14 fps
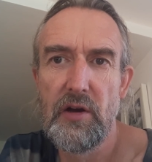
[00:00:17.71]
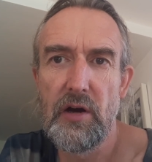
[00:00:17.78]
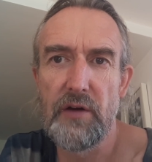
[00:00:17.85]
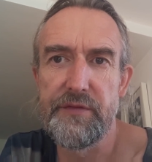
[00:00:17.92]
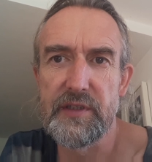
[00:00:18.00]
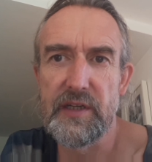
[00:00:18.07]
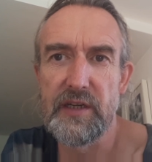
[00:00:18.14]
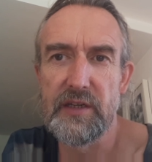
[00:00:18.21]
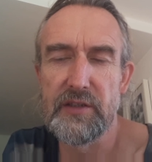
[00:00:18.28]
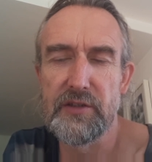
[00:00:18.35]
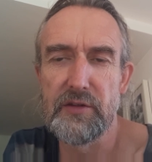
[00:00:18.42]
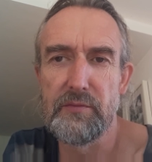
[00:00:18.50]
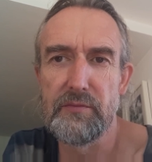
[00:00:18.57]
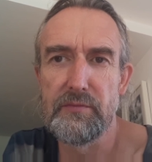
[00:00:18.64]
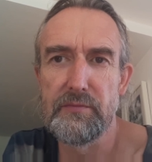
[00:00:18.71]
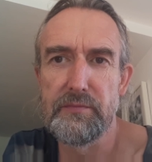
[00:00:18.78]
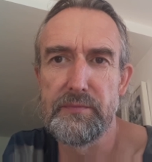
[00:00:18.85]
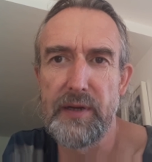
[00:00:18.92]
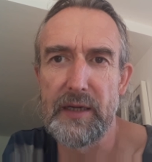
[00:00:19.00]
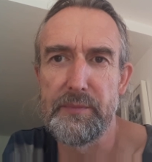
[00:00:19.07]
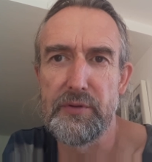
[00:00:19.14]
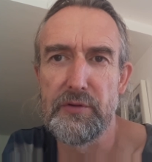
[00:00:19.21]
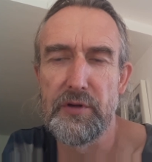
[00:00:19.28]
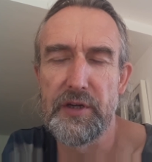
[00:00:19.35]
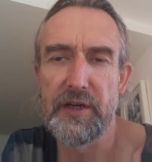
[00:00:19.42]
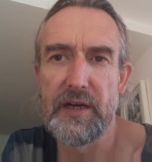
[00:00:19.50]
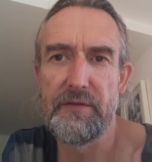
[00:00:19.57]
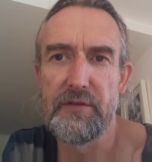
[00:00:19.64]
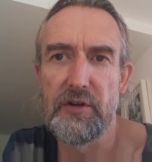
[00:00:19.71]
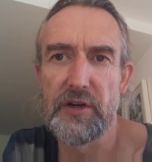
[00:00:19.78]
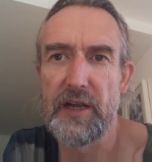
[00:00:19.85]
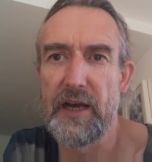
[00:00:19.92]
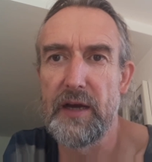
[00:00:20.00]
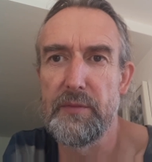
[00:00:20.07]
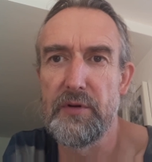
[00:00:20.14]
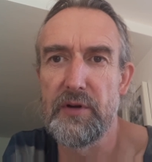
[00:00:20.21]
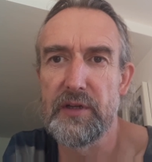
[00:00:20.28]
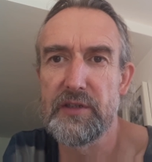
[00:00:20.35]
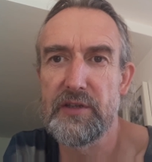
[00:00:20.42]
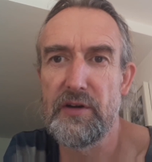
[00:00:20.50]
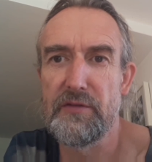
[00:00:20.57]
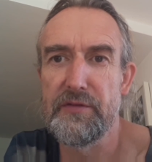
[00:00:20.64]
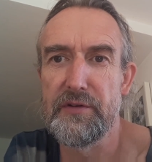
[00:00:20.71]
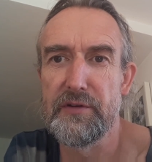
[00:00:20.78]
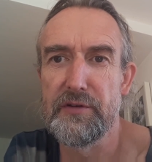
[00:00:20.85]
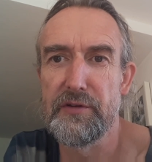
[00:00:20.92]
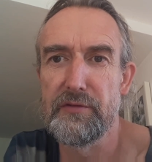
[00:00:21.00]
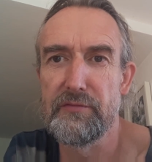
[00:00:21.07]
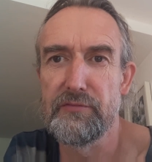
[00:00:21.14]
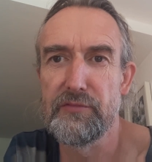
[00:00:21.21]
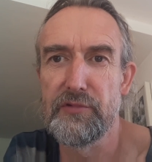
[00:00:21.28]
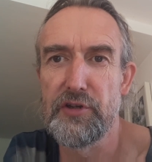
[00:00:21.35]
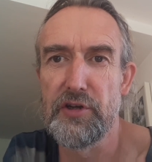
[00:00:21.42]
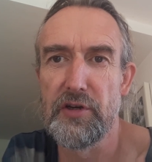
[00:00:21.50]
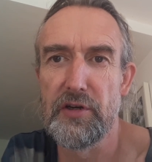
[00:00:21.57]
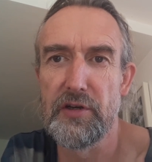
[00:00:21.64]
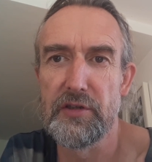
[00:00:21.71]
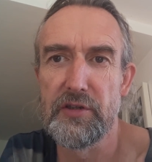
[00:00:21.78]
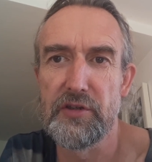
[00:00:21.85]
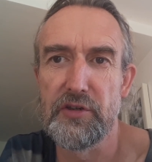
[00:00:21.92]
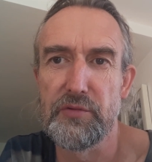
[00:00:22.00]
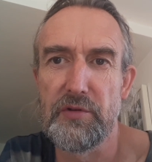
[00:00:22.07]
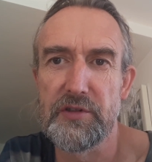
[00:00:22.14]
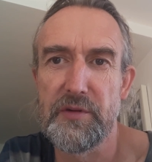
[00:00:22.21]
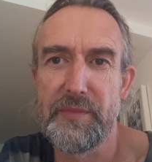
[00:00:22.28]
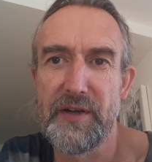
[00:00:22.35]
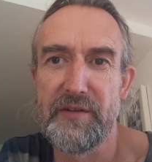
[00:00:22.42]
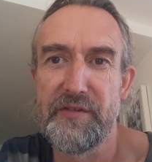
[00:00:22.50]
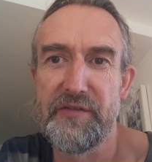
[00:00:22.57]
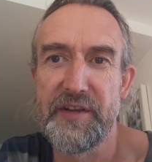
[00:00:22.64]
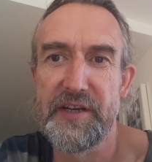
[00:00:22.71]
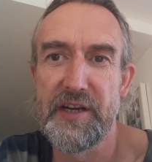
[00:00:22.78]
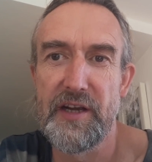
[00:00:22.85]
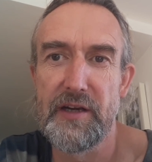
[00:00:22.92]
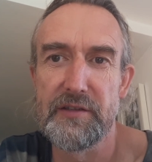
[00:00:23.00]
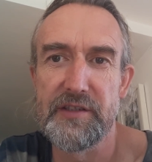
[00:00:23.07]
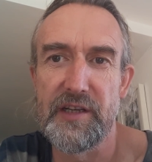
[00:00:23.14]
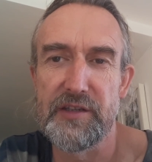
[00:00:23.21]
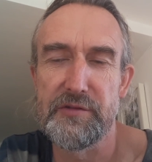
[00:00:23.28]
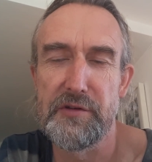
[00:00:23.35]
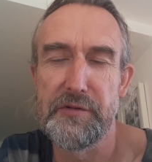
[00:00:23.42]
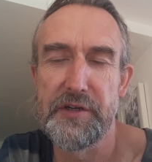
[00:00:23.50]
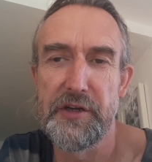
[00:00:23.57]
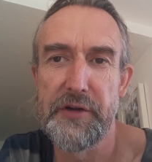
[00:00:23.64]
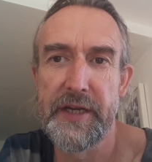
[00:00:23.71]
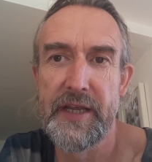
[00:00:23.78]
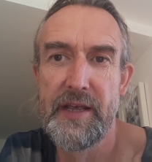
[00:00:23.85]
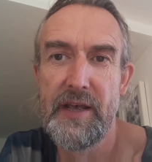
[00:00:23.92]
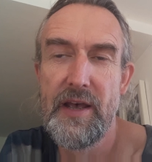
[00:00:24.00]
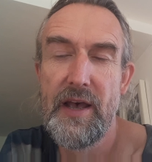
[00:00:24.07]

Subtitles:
Obviously there's some paperwork you can have a look at, but it's often good to just watch a bit of a video, so that's what we're doing.